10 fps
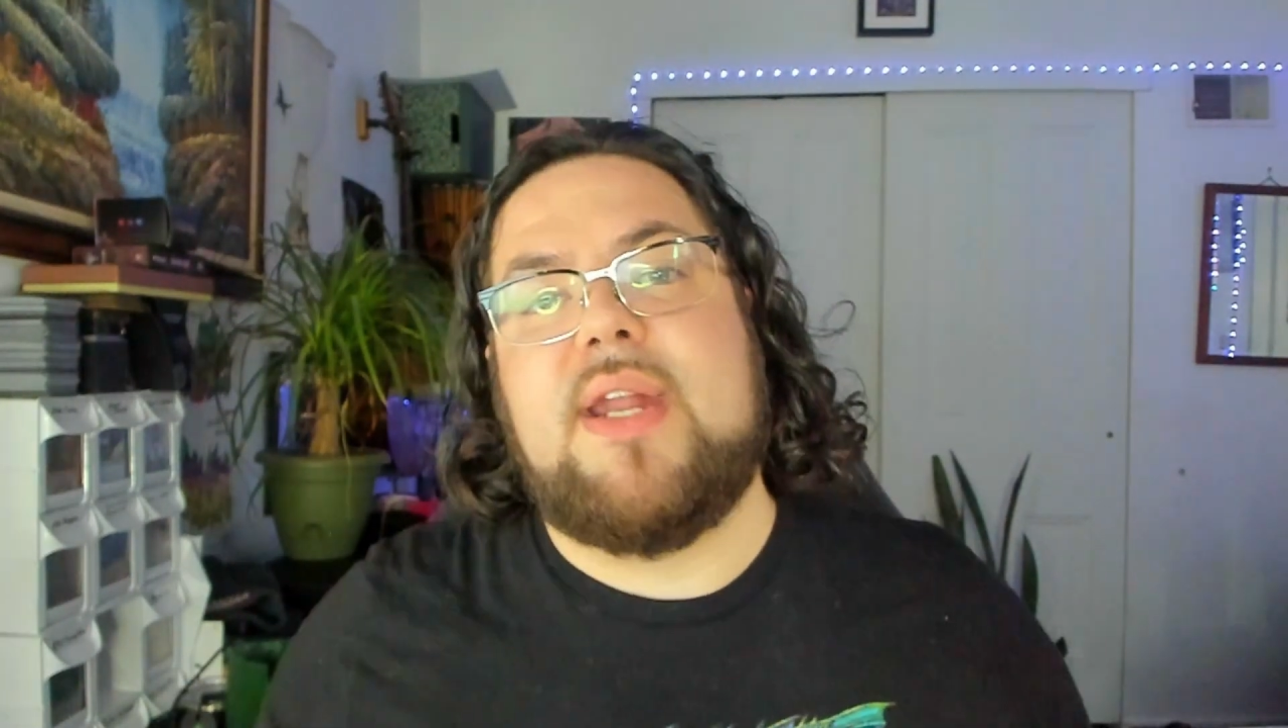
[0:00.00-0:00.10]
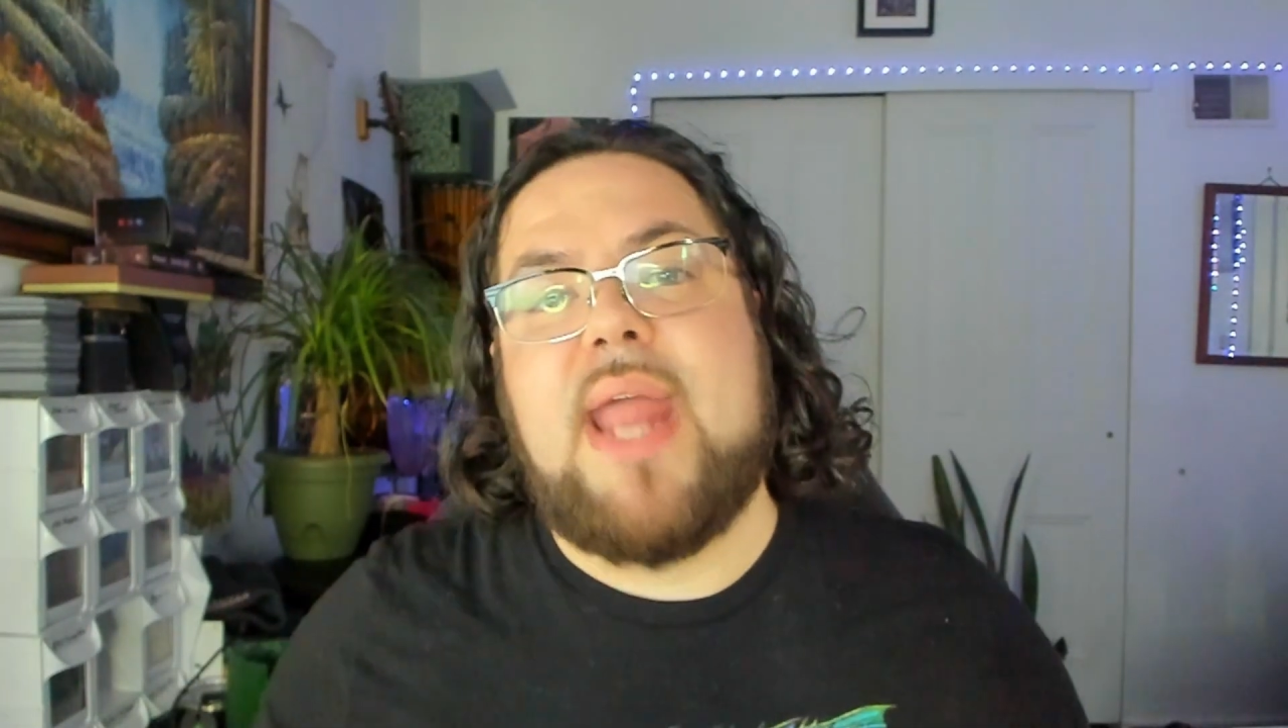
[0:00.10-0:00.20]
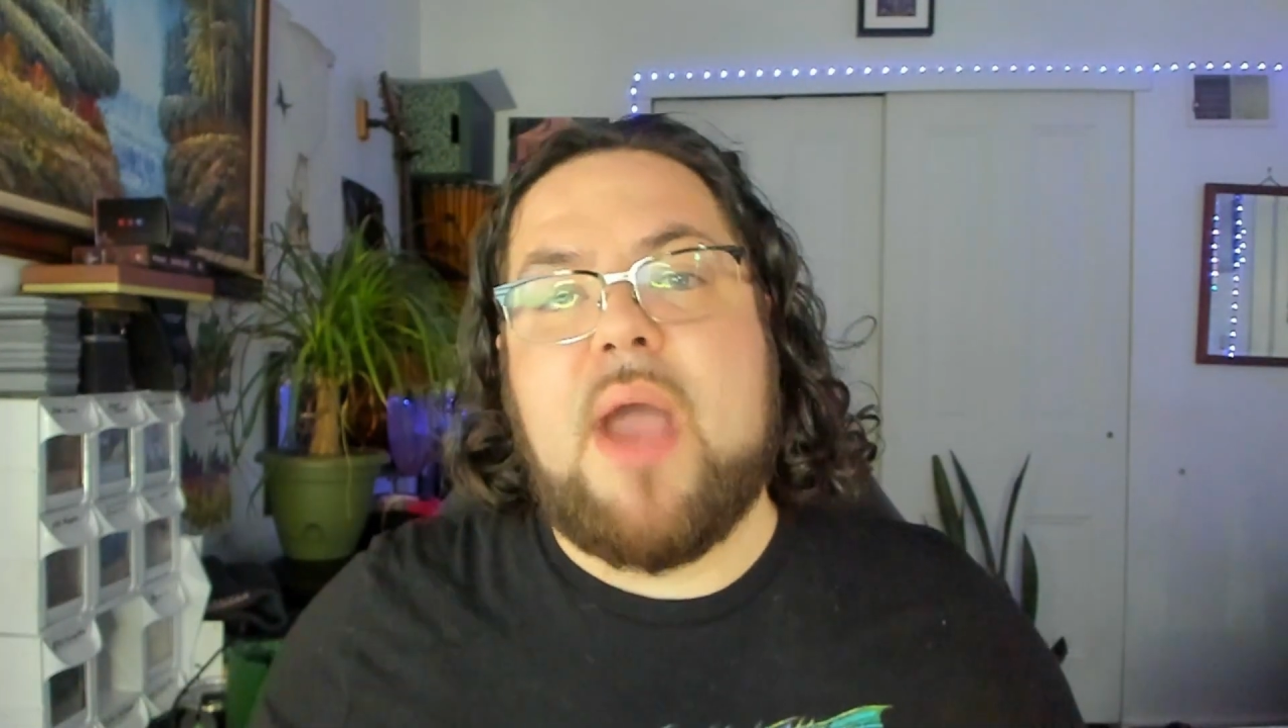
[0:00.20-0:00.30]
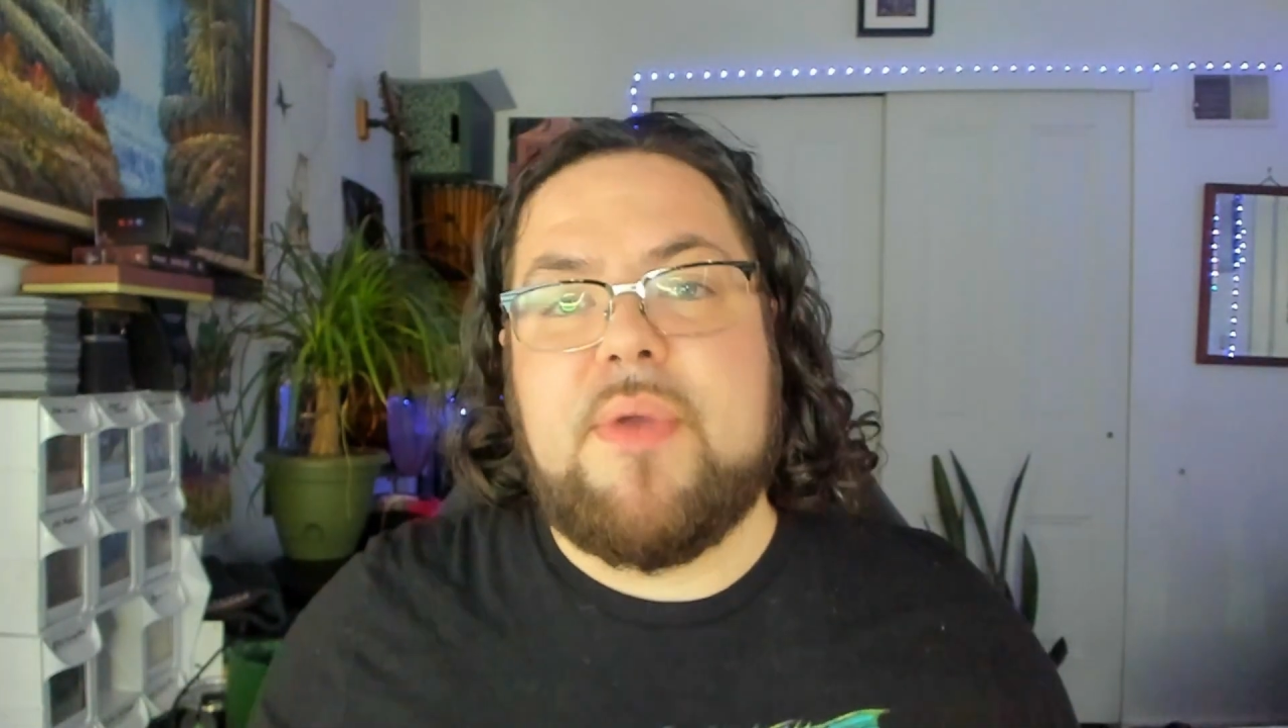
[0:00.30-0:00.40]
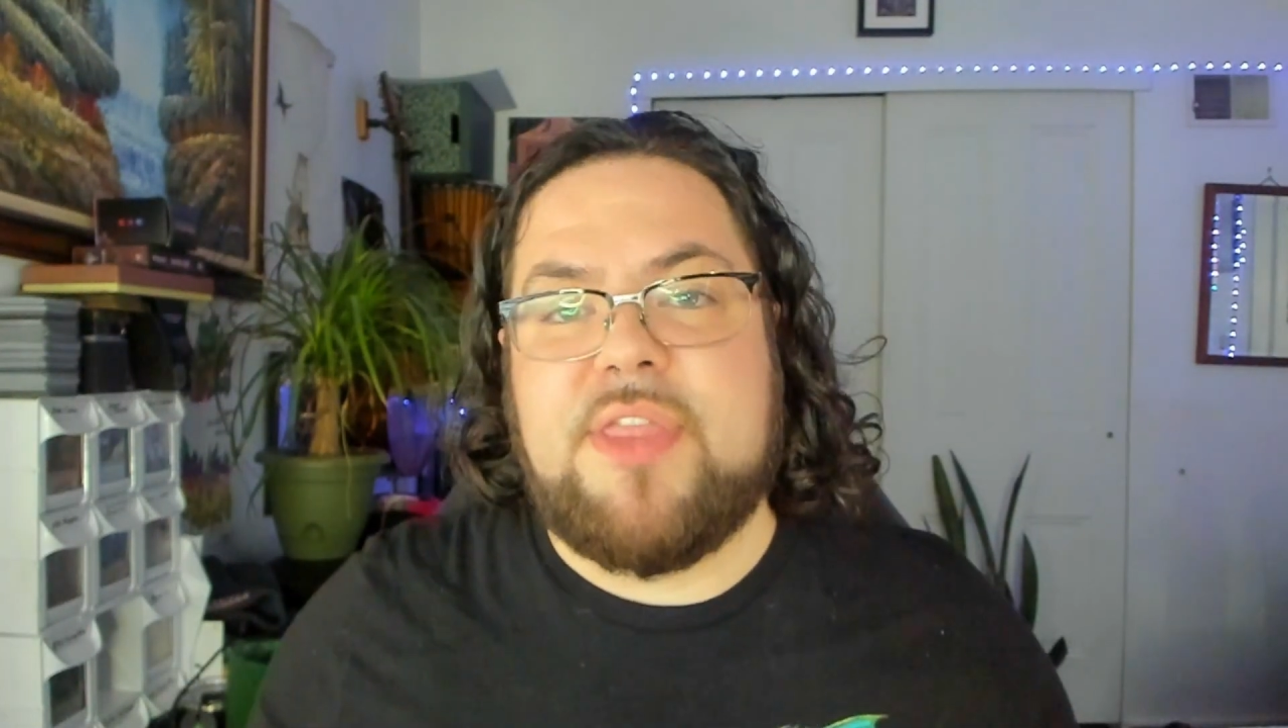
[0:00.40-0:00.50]
in
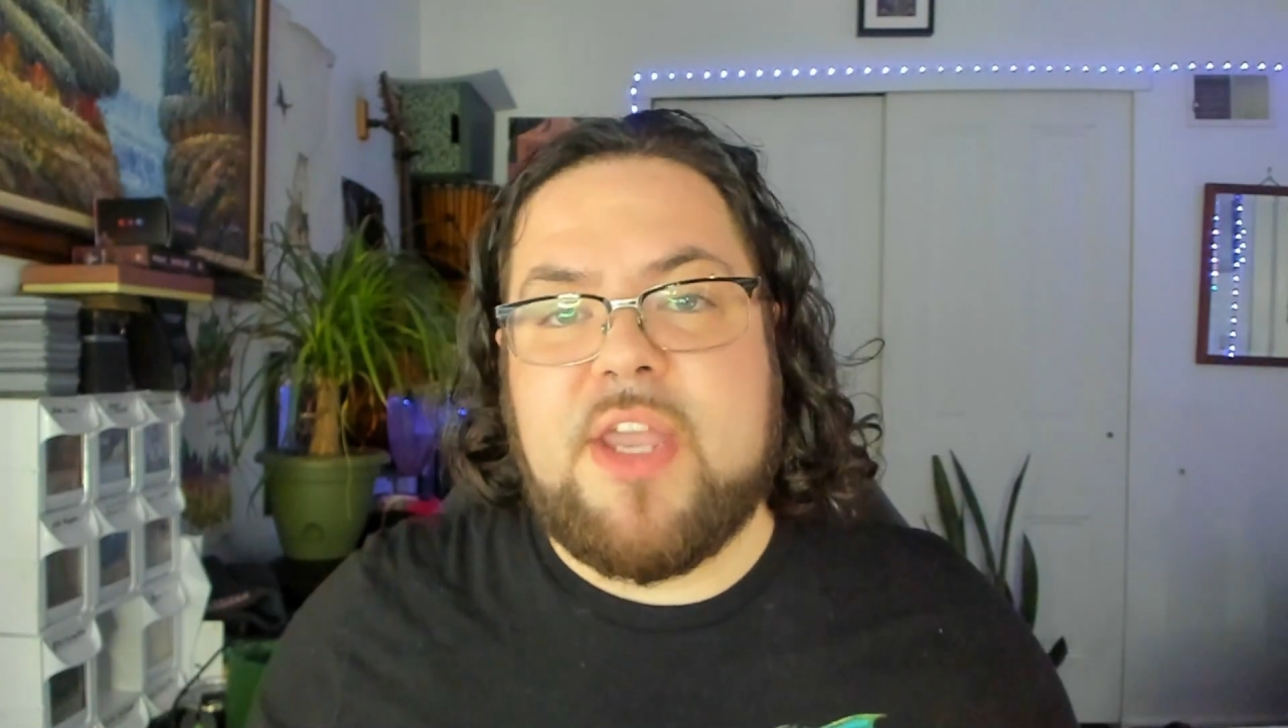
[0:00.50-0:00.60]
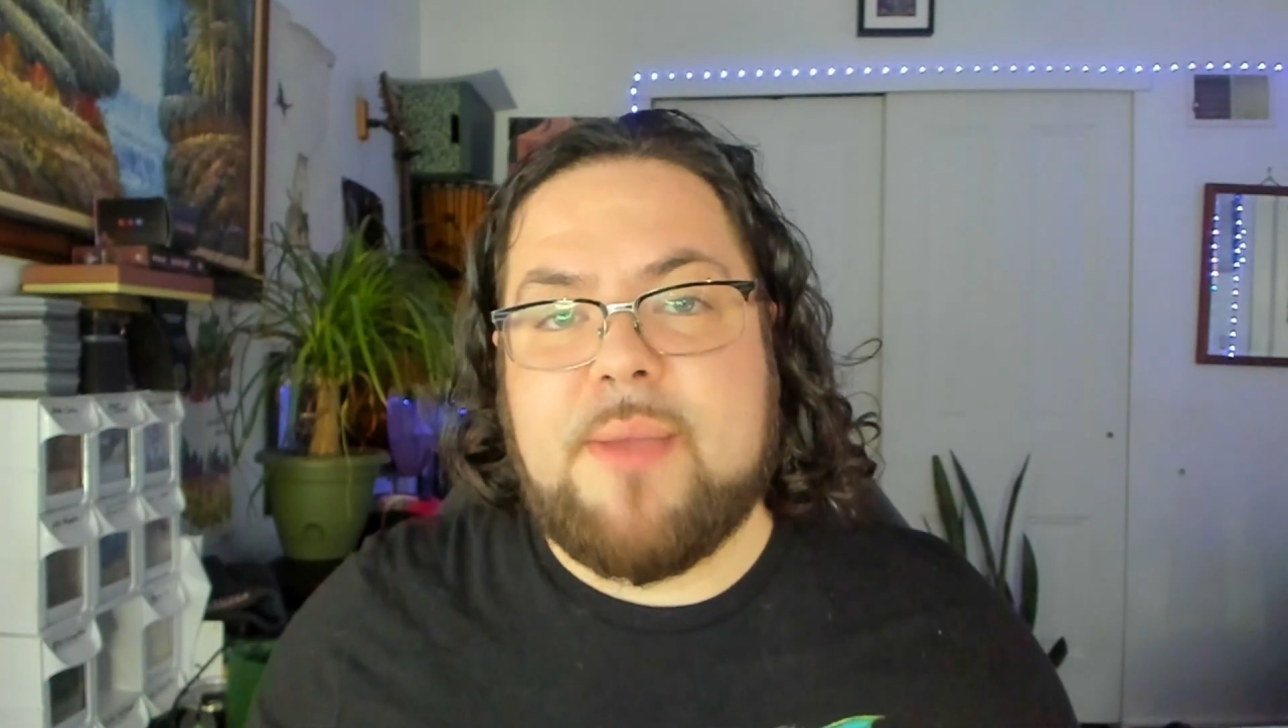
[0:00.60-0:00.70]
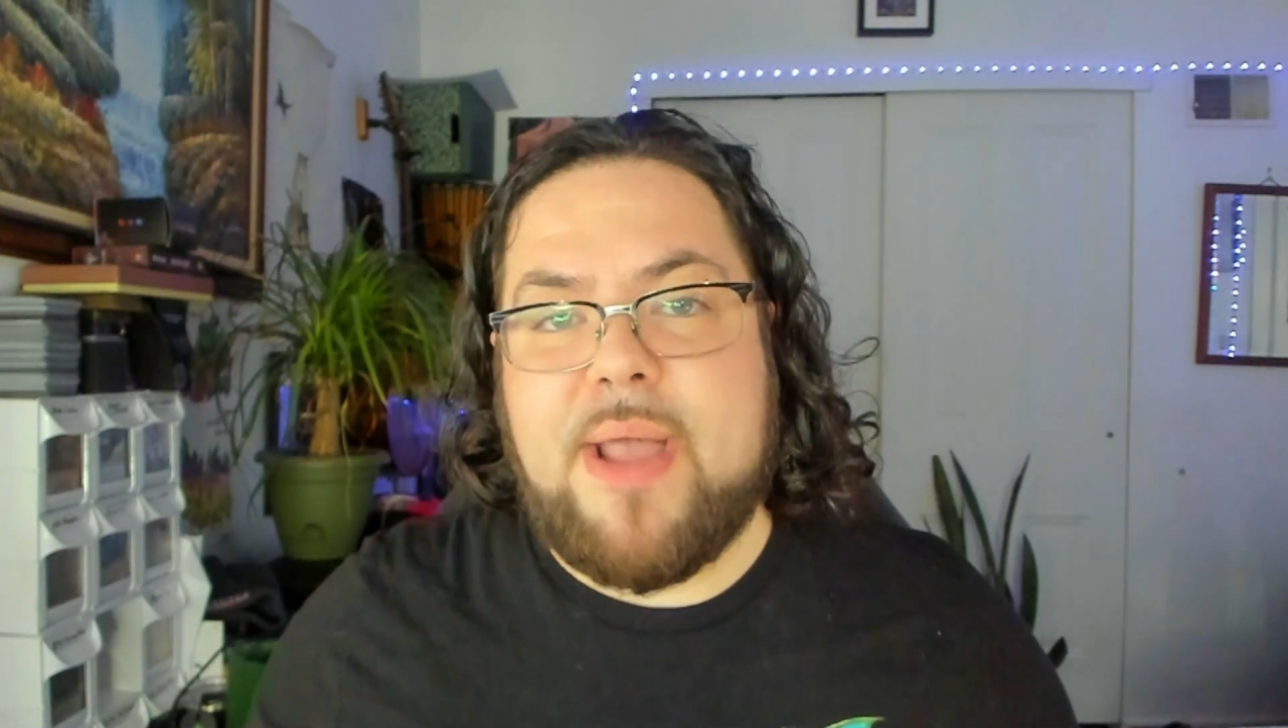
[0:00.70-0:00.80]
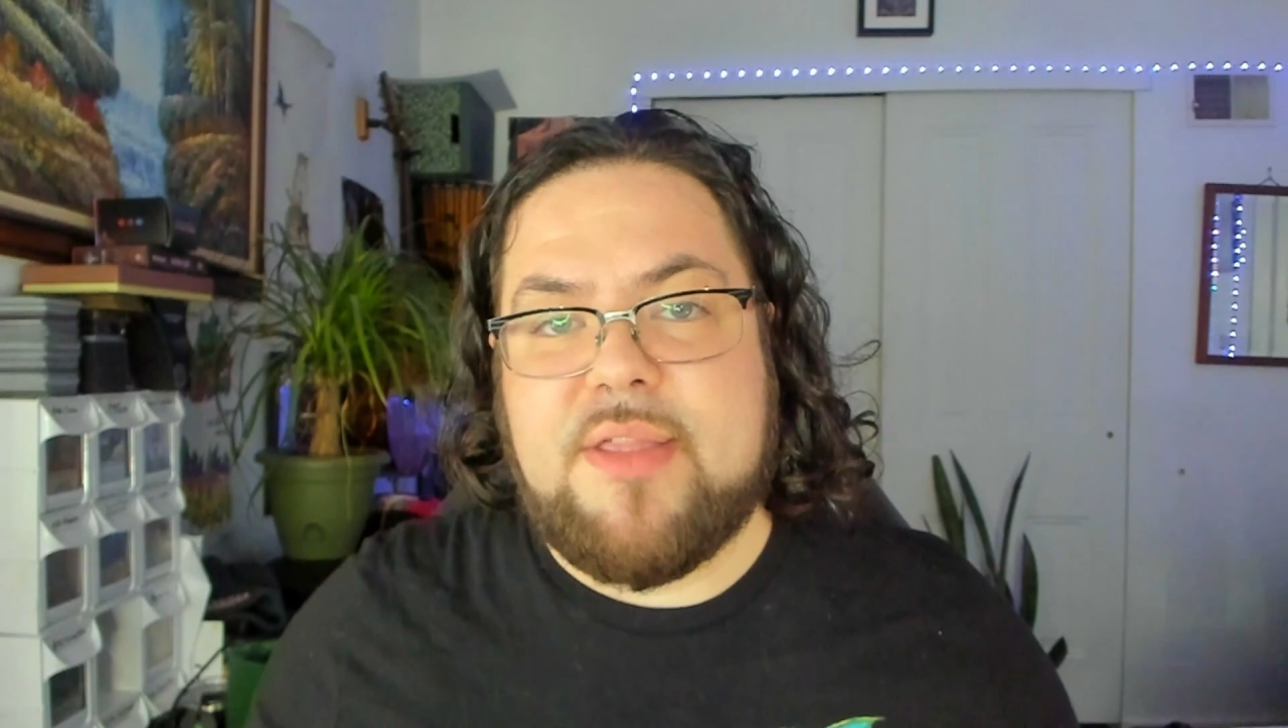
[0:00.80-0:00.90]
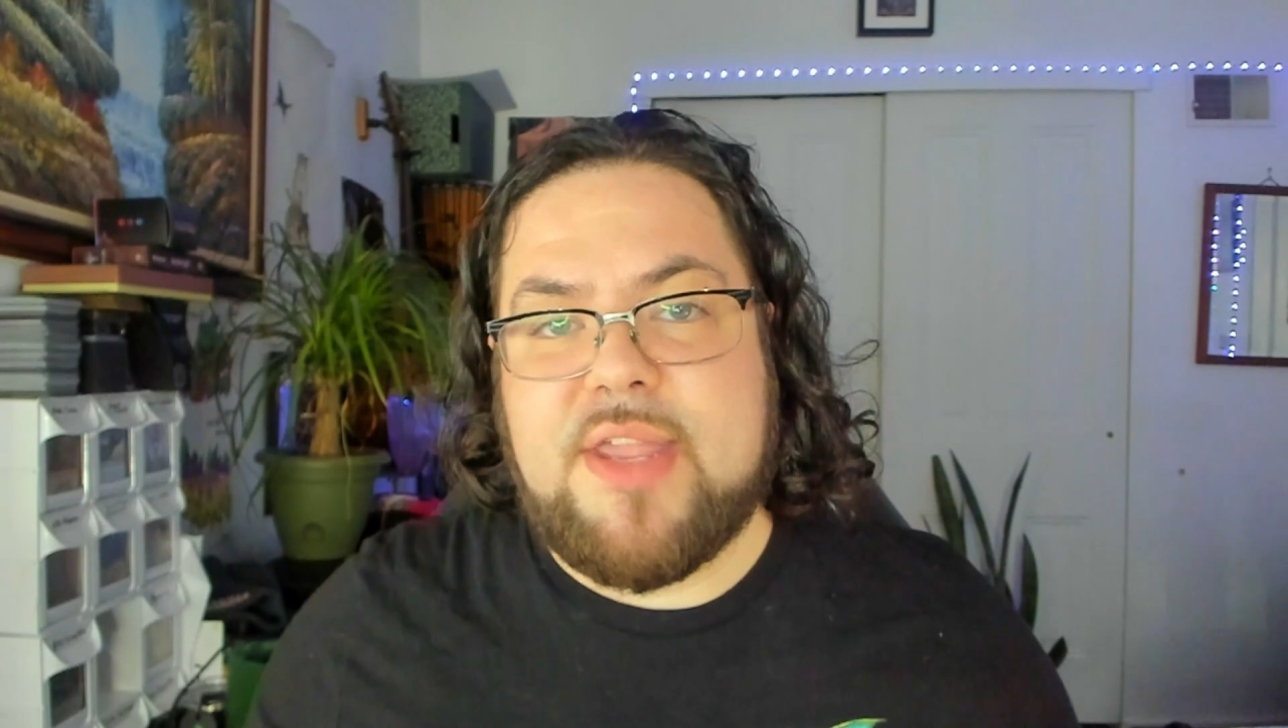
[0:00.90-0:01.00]
how we think about